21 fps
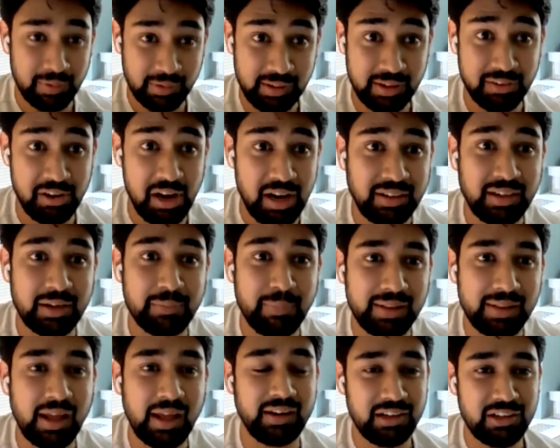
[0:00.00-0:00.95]
created by
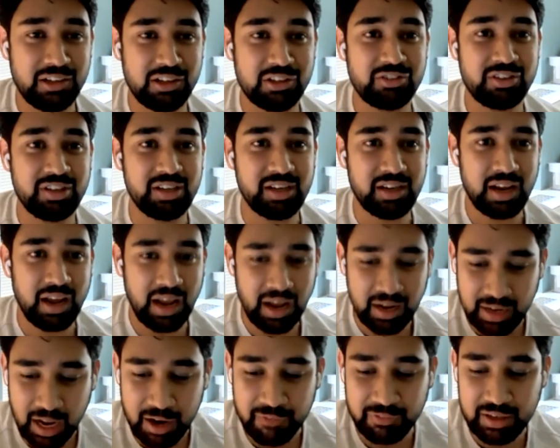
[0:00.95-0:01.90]
that industry
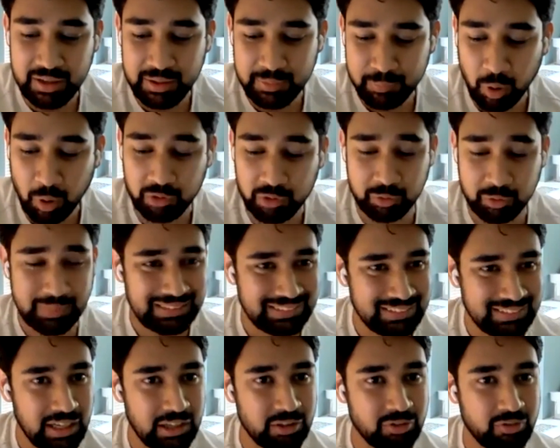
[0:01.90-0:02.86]
in every possible
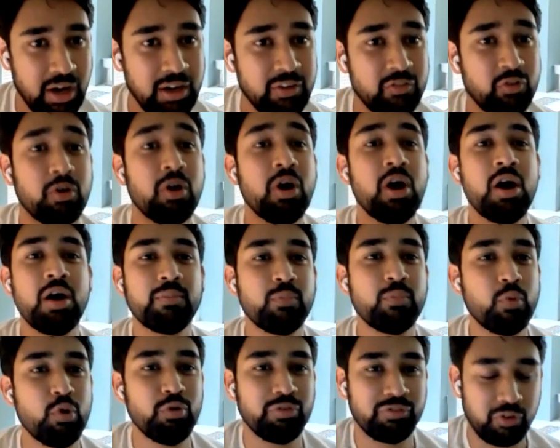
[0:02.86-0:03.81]
stage, right? So
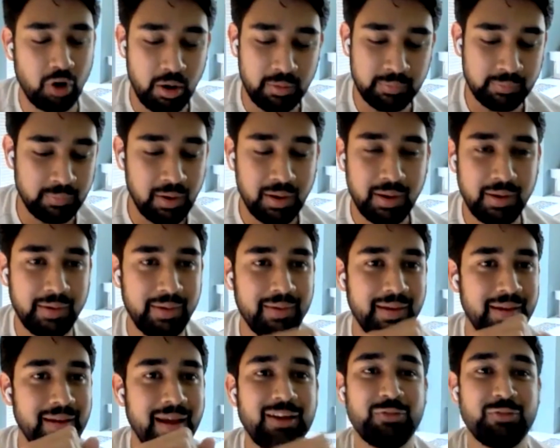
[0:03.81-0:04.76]
move from
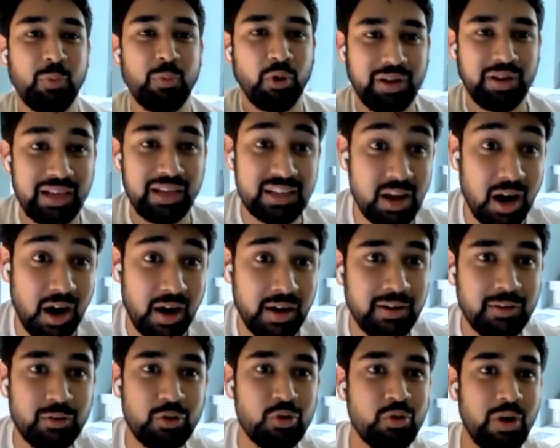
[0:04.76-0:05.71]
exporting
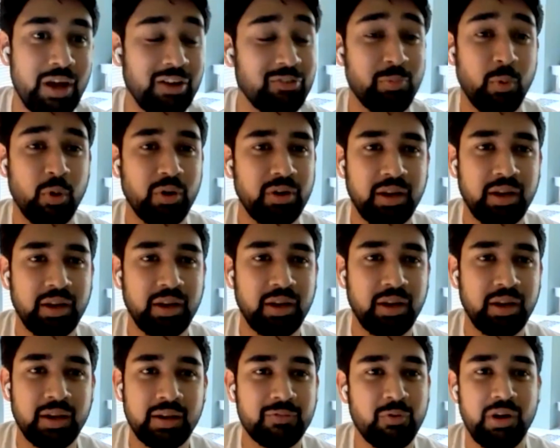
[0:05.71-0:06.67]
yarn to exporting,
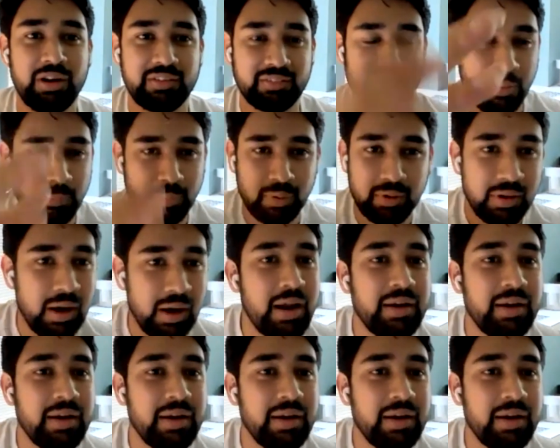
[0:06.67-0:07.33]
for example,